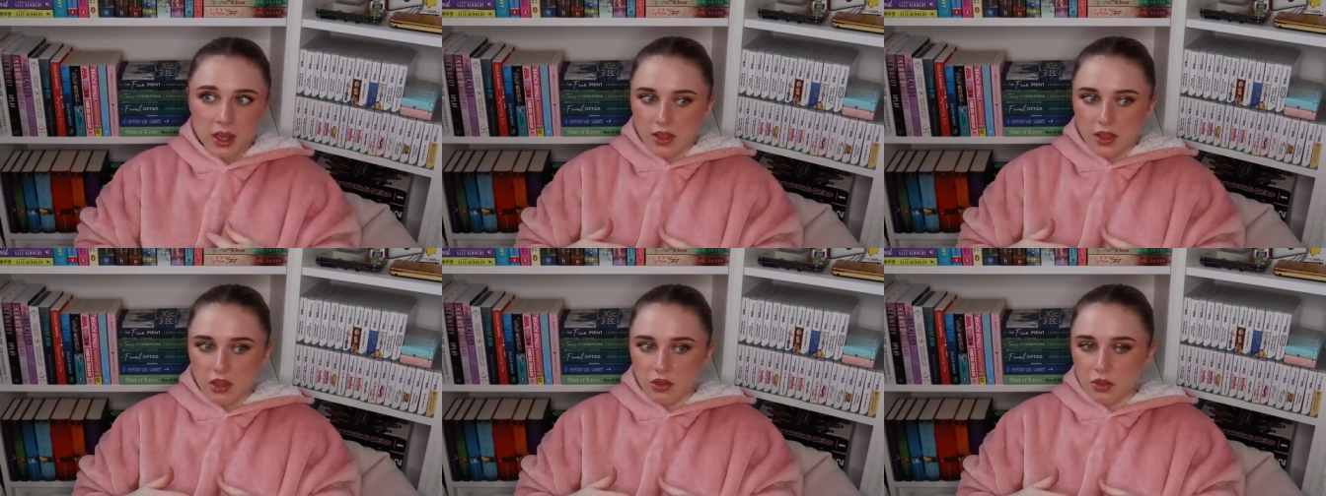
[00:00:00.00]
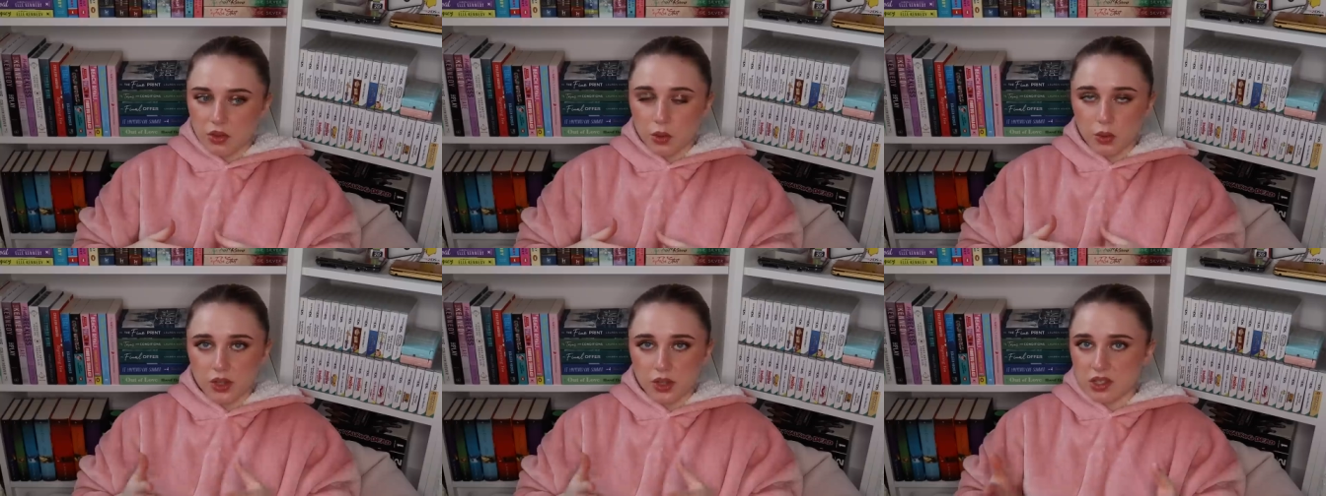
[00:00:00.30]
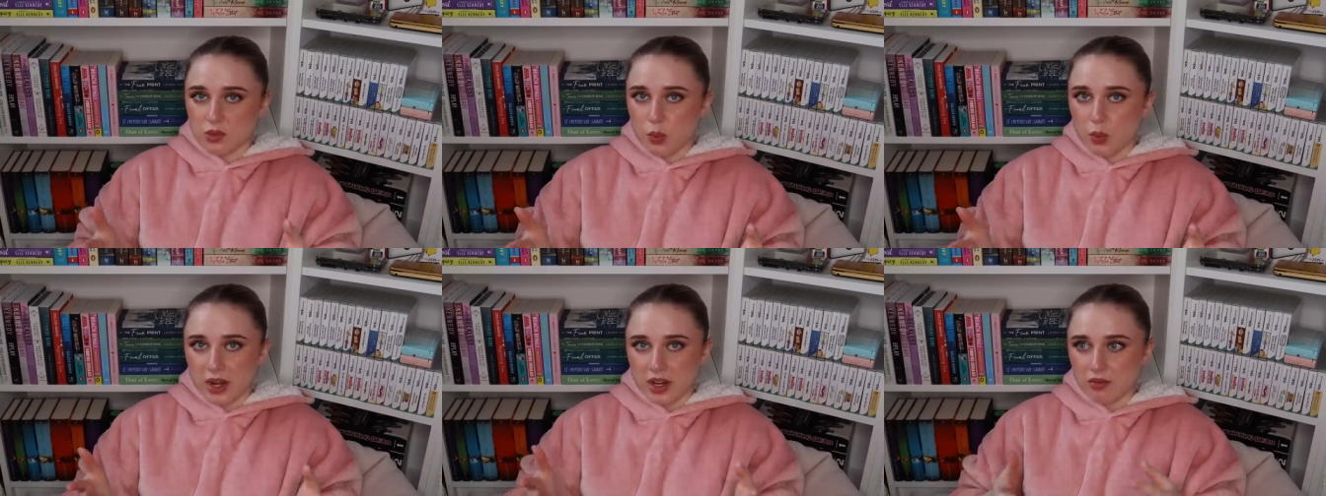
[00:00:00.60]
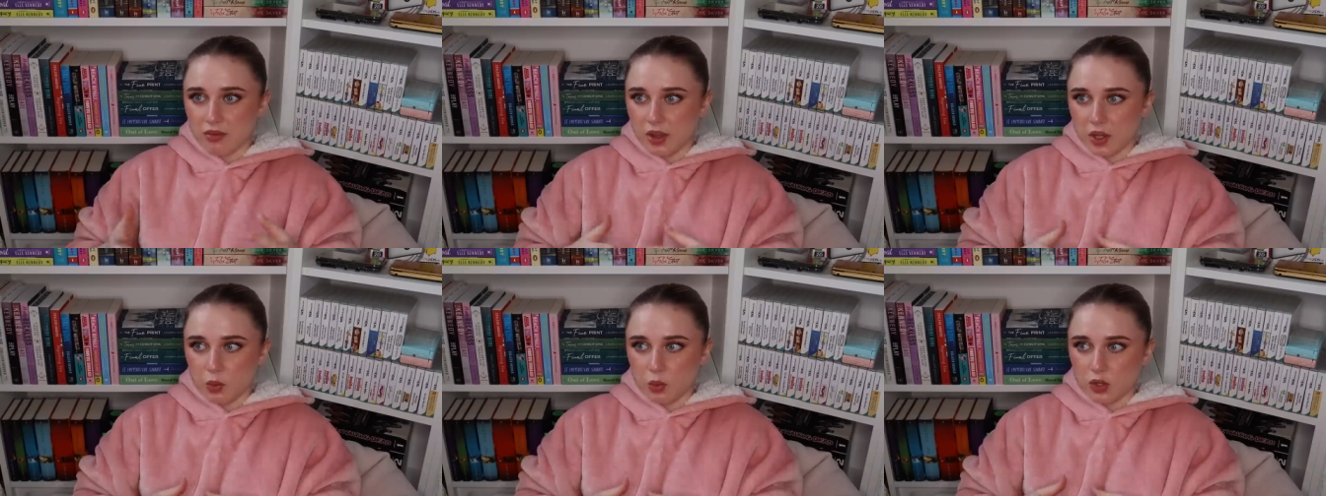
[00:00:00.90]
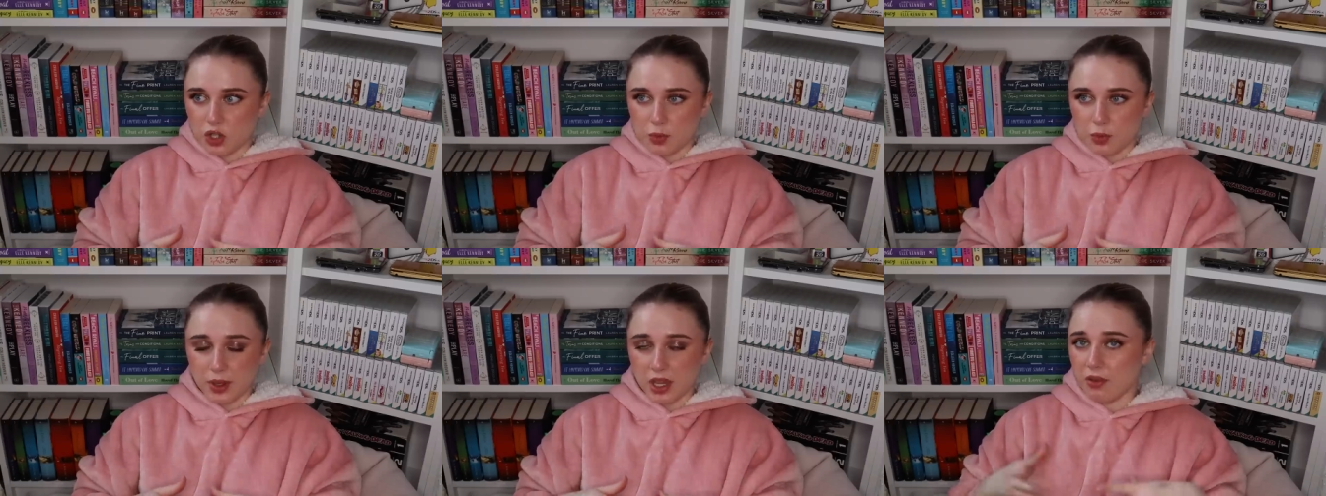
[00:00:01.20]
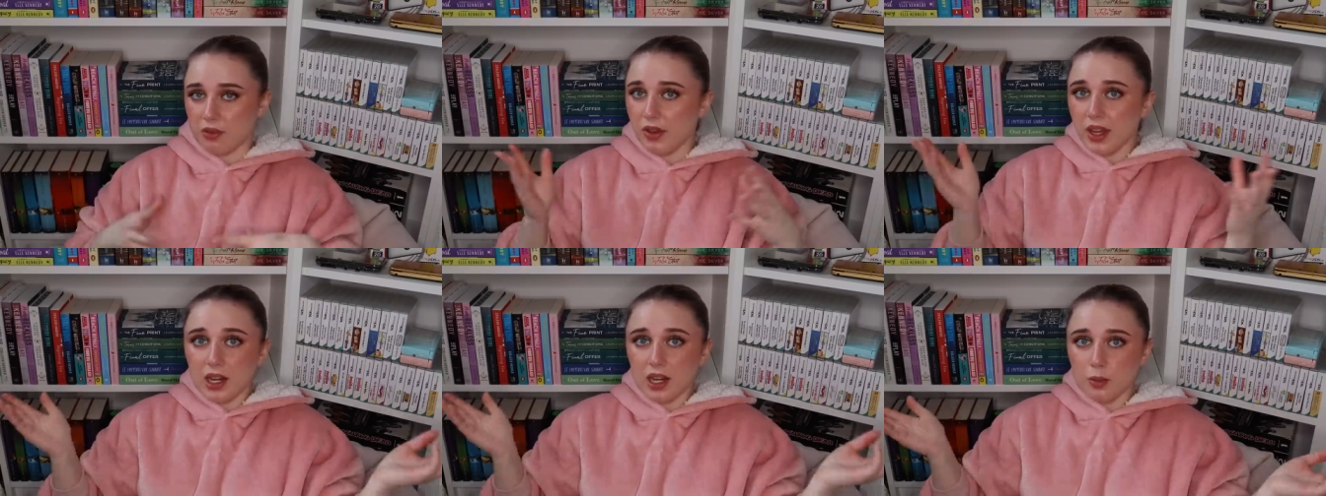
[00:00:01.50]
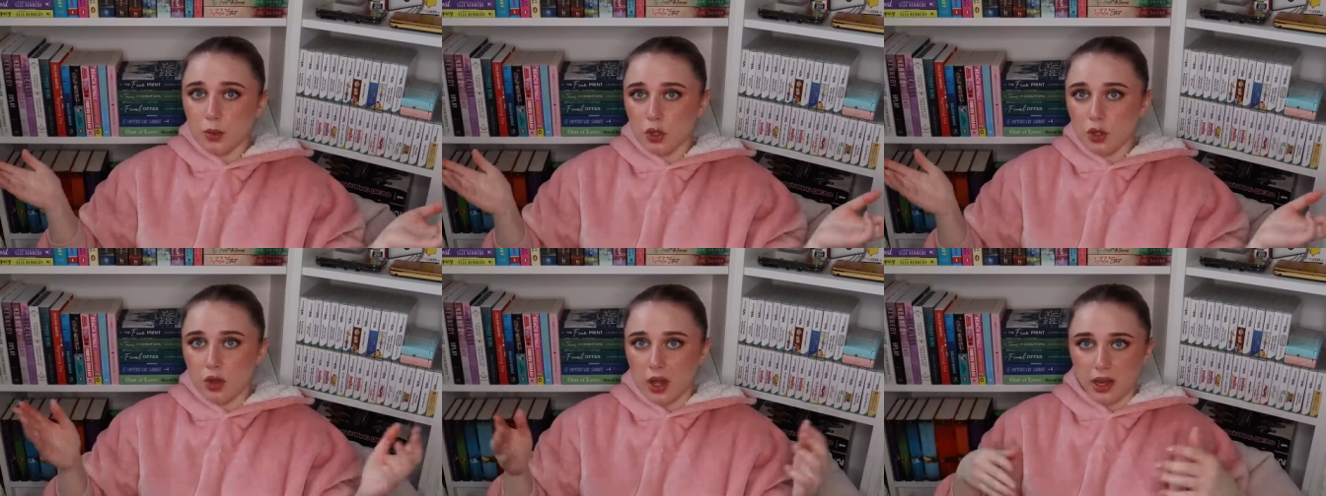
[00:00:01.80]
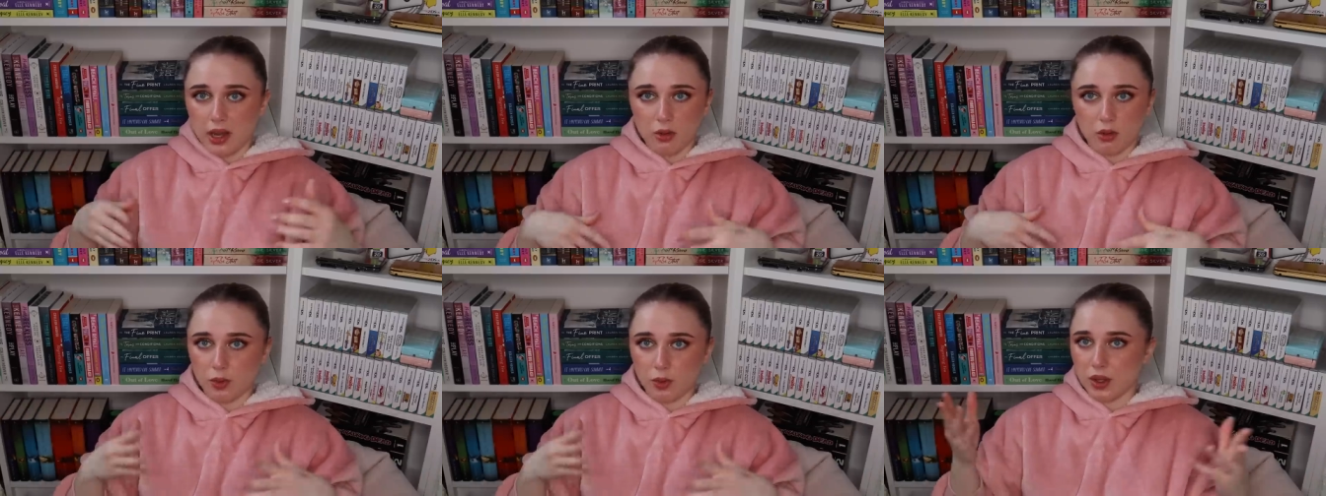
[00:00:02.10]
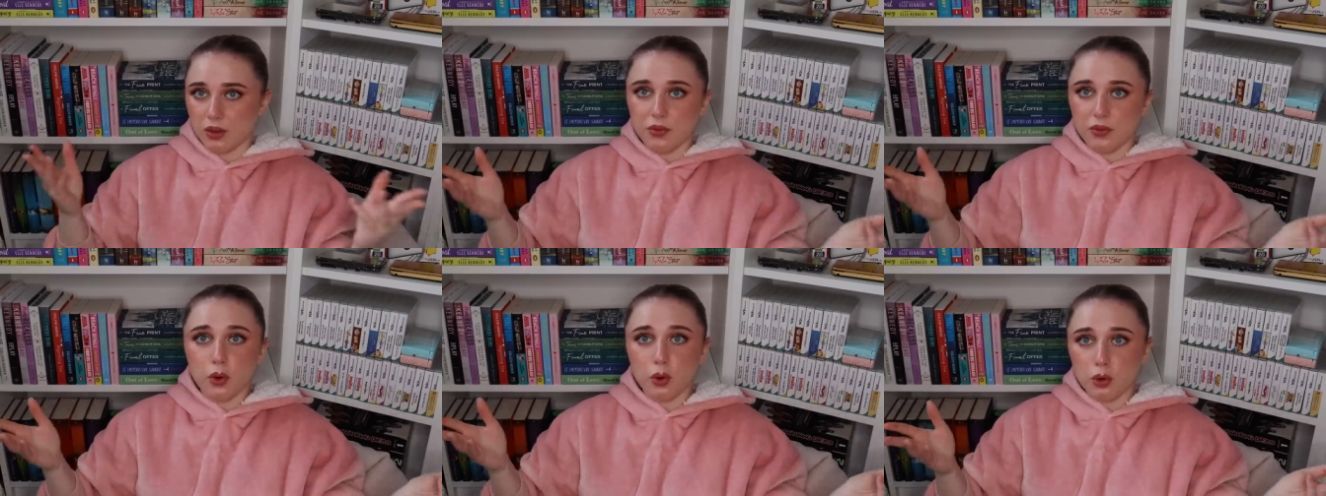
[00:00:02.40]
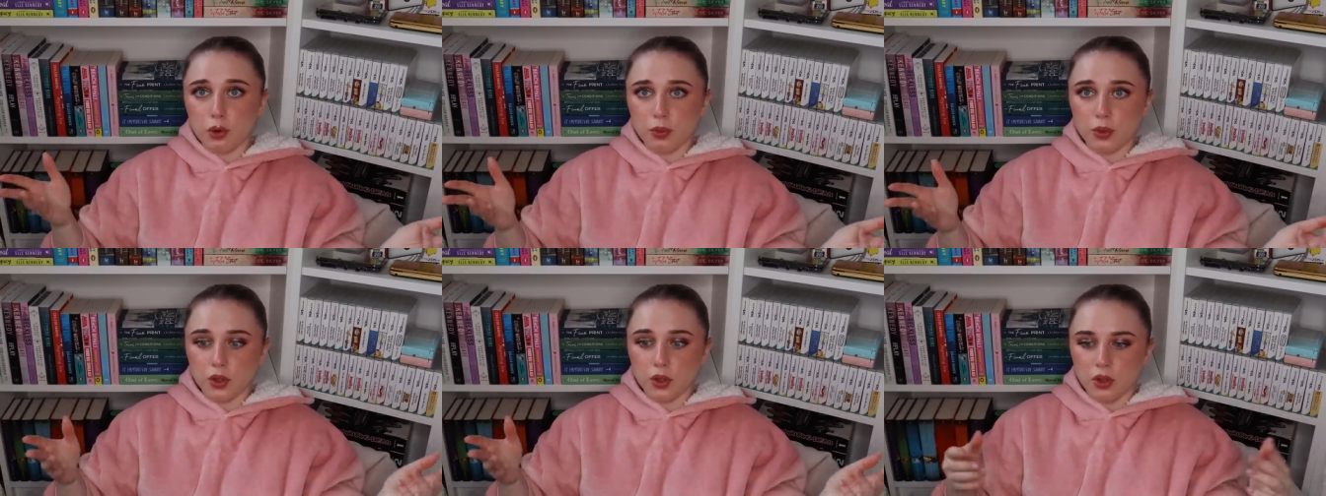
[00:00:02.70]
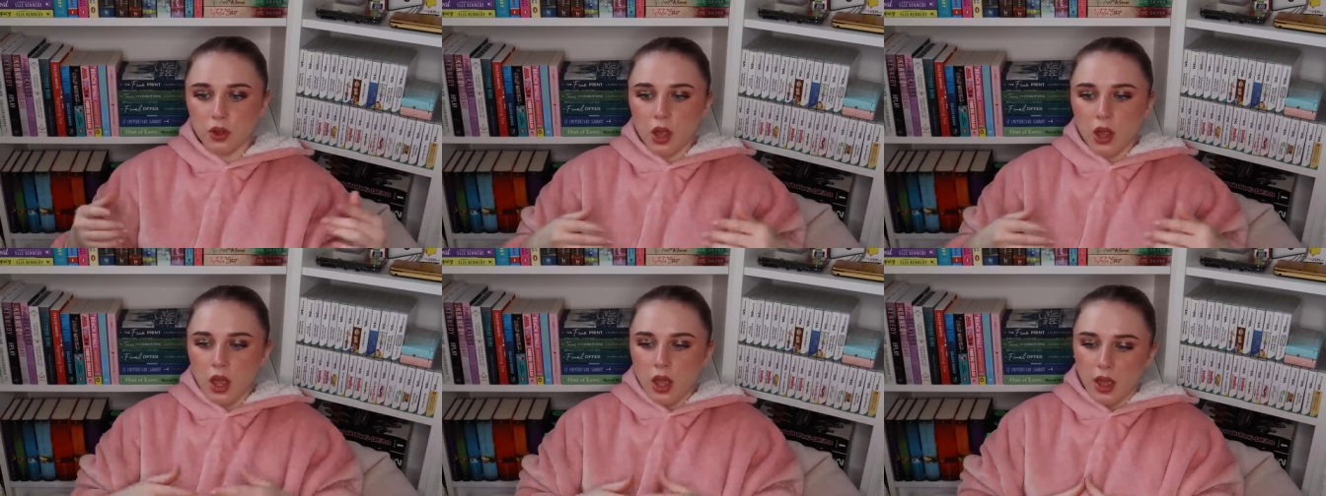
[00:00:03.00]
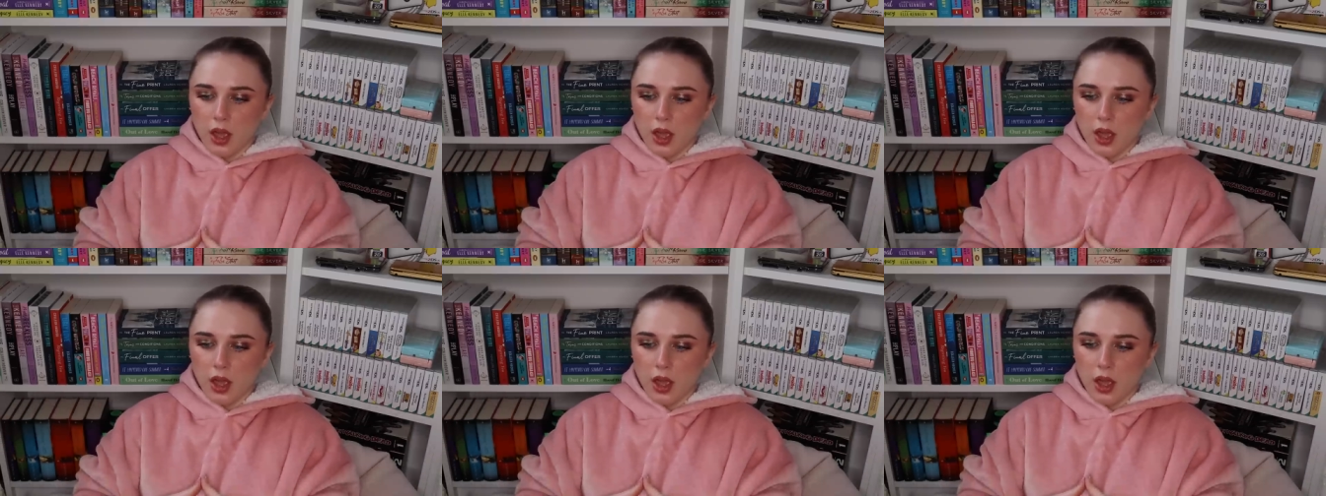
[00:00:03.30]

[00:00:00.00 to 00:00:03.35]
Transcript: And they thought this wedding venue would just be available and it would be affordable.